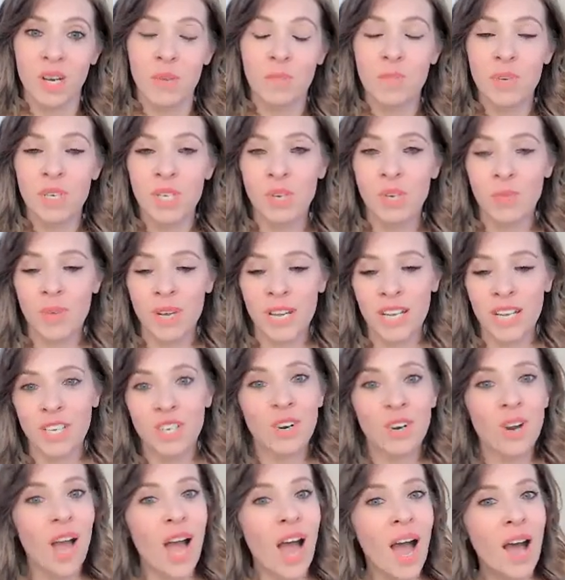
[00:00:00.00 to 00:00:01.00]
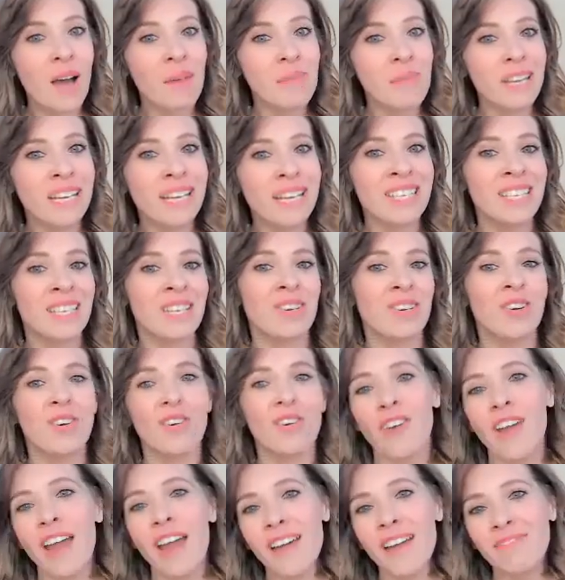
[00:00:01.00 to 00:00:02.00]
between your hobbies and your
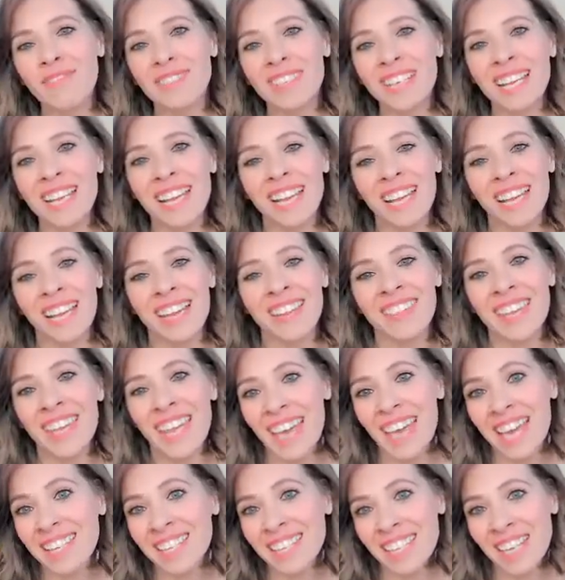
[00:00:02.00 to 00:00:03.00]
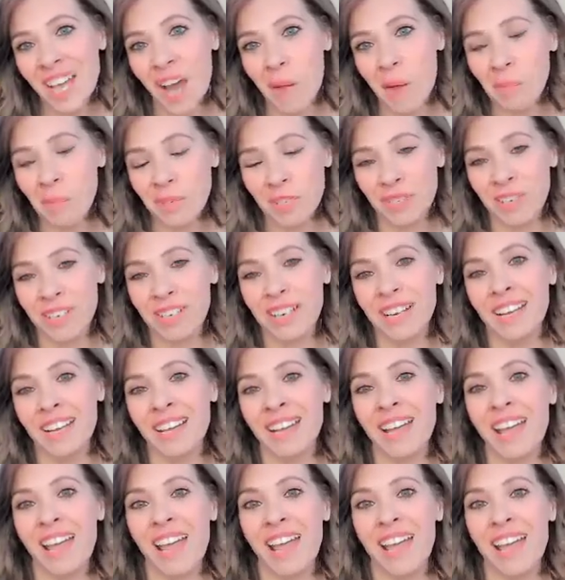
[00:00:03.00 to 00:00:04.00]
crafting and the Etsy
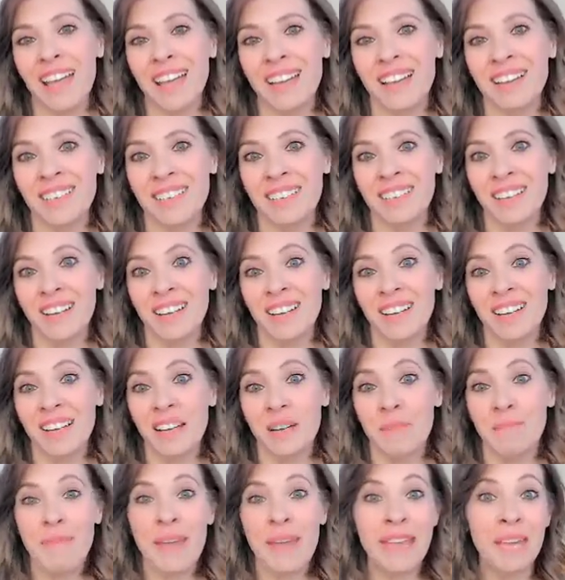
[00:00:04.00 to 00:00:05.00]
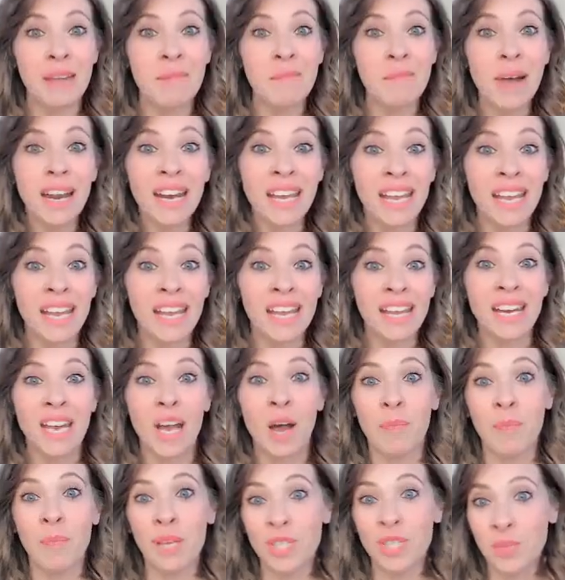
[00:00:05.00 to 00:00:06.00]
opportunity and making money and
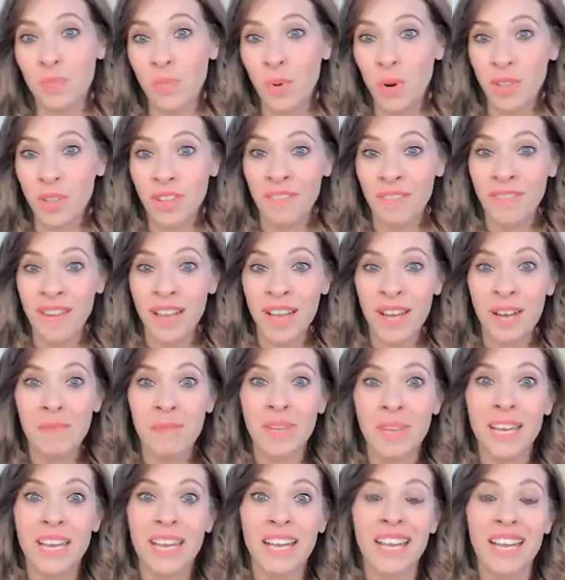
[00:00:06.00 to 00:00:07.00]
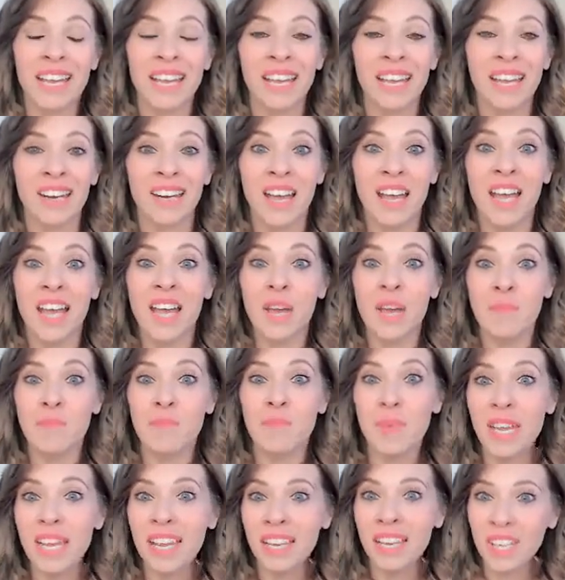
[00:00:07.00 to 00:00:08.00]
helping support the family and
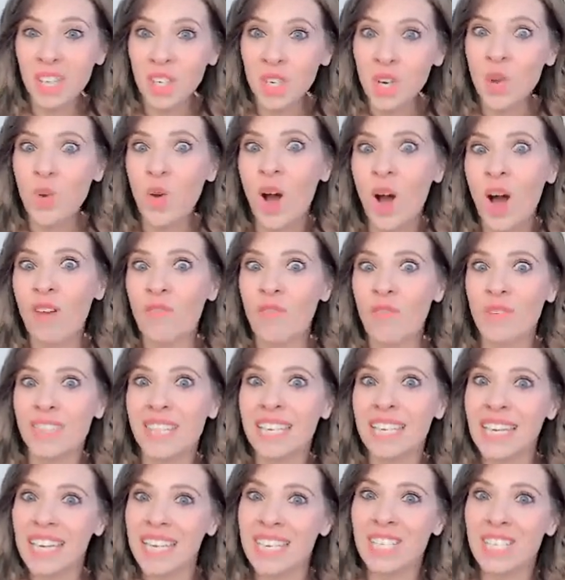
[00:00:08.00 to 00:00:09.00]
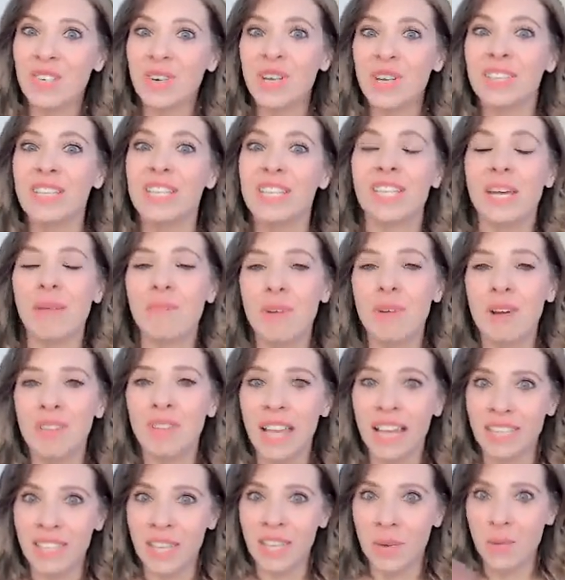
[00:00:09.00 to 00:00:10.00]
being, off with the kids during the summer.
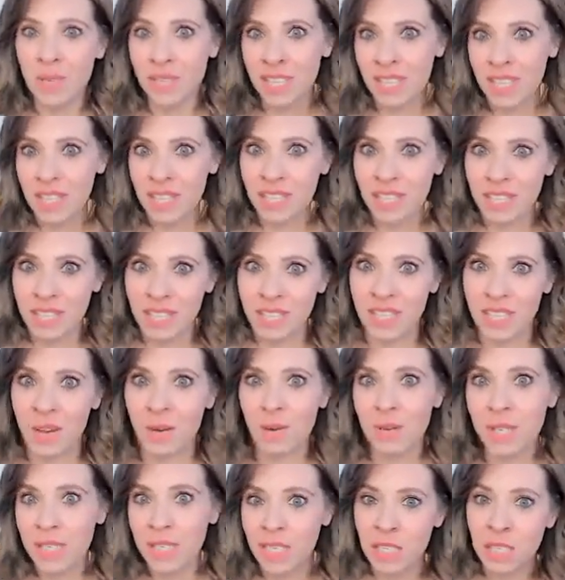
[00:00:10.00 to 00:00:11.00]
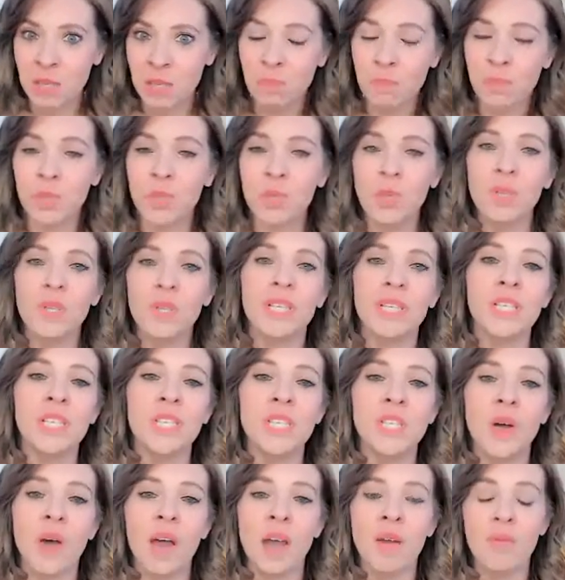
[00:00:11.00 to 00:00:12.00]
Like there was this pull. And
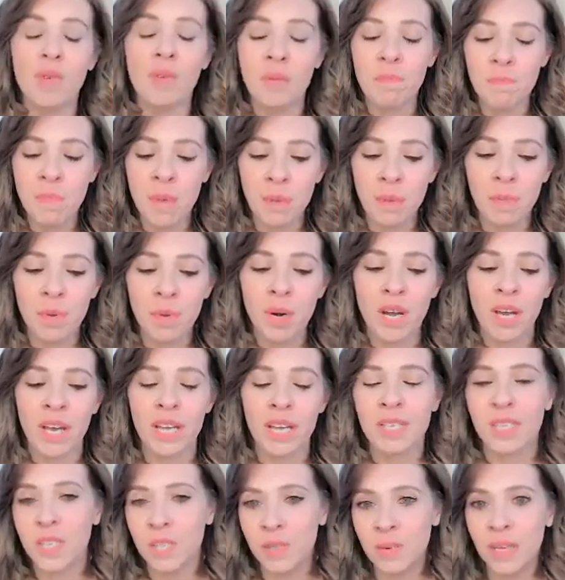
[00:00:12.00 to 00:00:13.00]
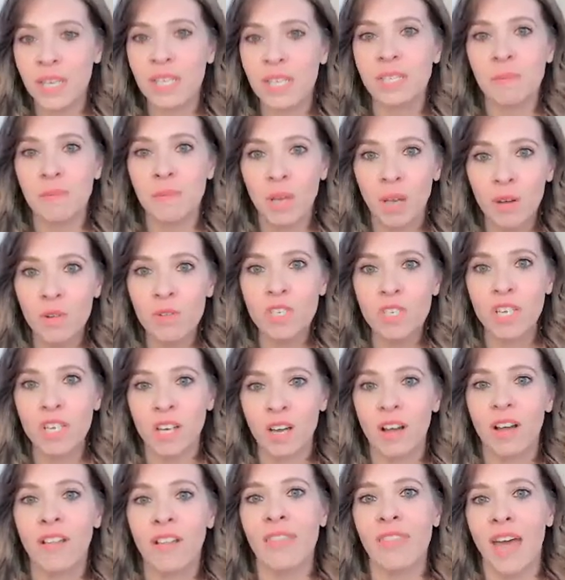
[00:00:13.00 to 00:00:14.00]
so I remember us doing some
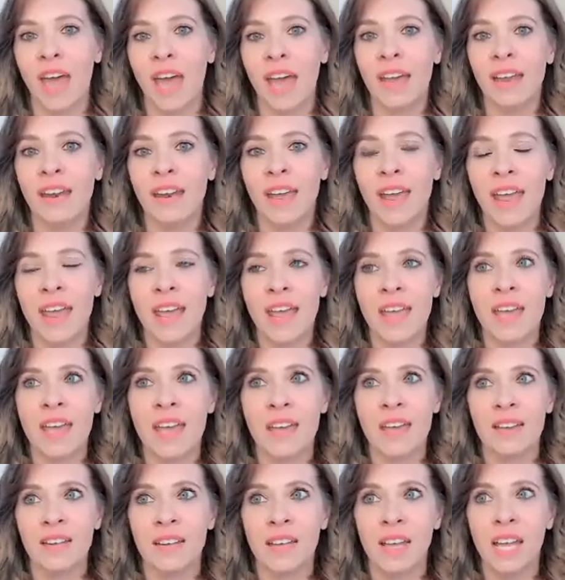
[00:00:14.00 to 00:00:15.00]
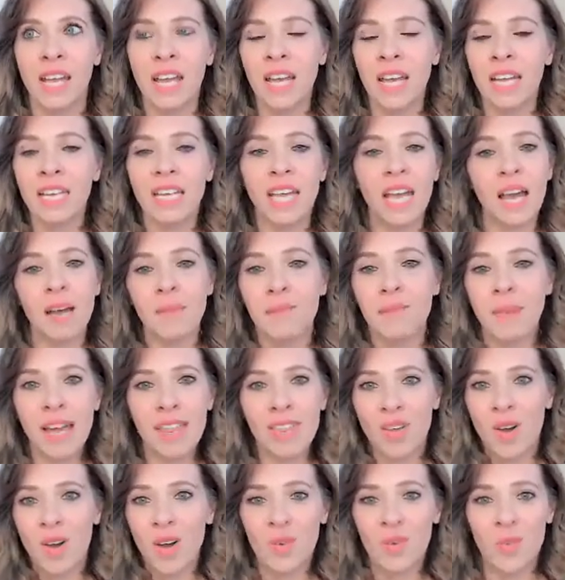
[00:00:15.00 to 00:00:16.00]
coaching on that. And yeah, my
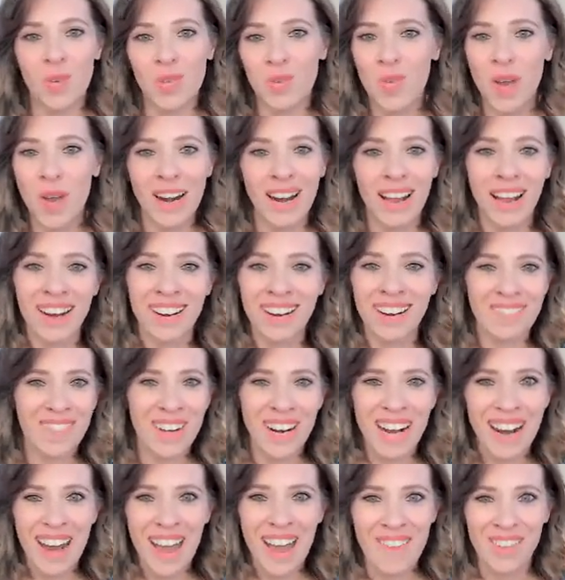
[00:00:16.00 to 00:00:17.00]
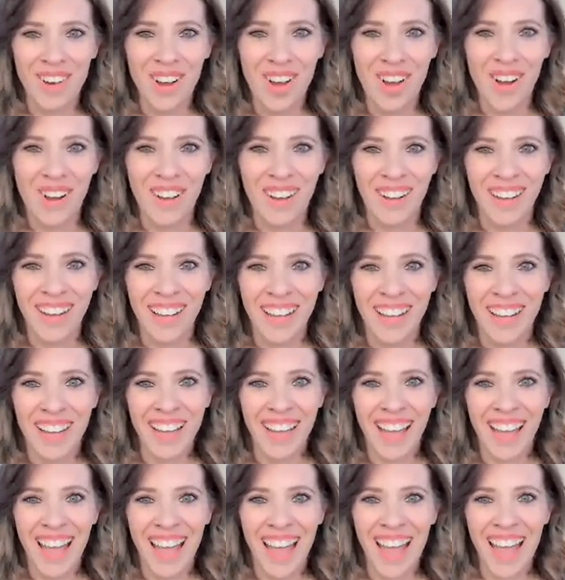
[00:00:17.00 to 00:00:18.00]
thought was why not have it all?
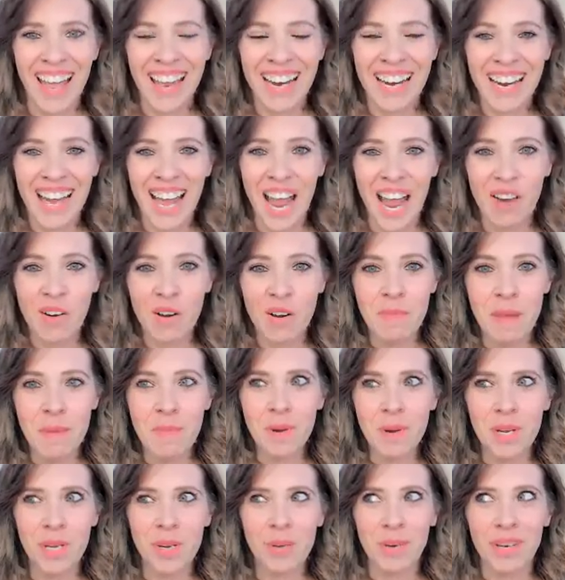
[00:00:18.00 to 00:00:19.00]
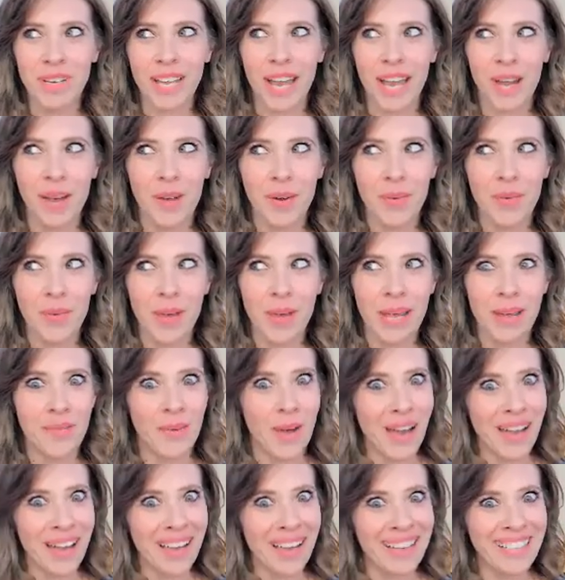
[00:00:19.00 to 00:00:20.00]
And I remember you were like, wait,
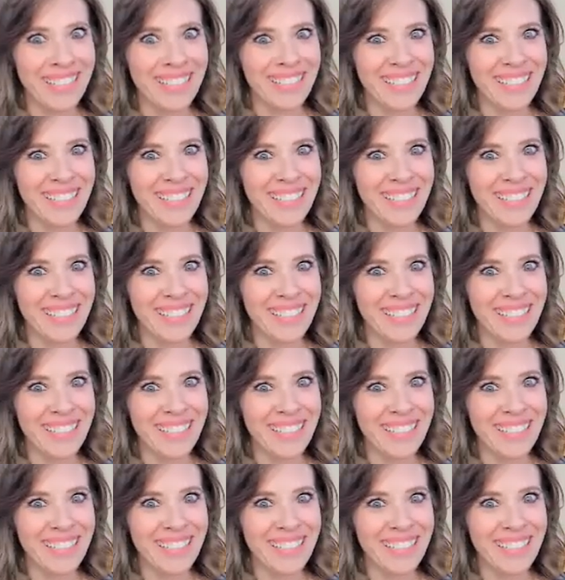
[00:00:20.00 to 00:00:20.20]
what?